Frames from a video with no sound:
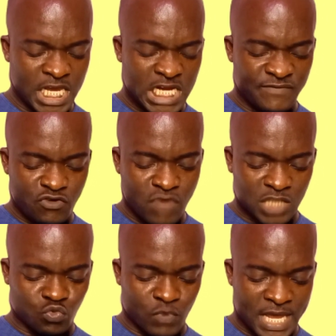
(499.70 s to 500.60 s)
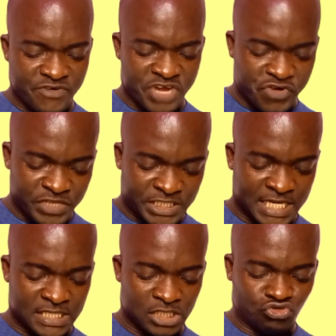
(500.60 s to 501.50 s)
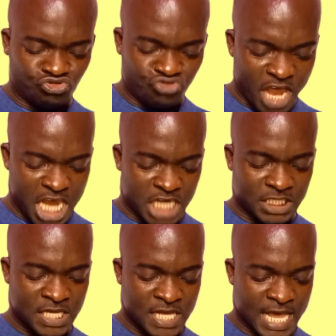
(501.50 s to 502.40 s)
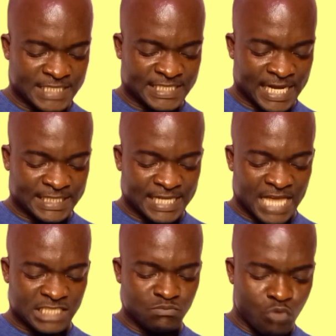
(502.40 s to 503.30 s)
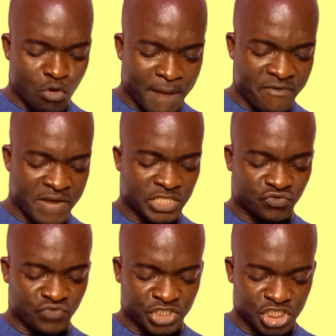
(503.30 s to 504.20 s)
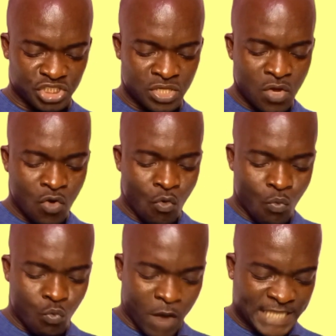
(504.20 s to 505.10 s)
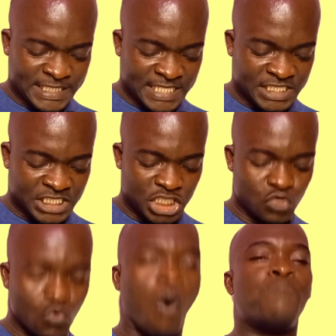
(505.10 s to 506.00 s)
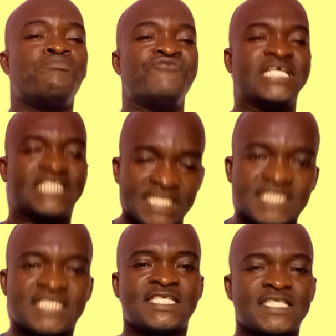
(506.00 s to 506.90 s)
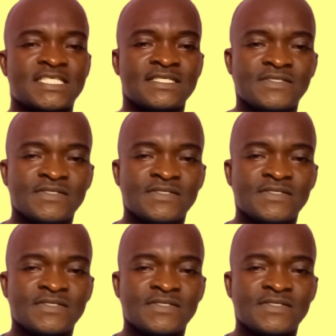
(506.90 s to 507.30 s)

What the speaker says: Individuals were recruited, trained, and selected as mobile registration workstation operators.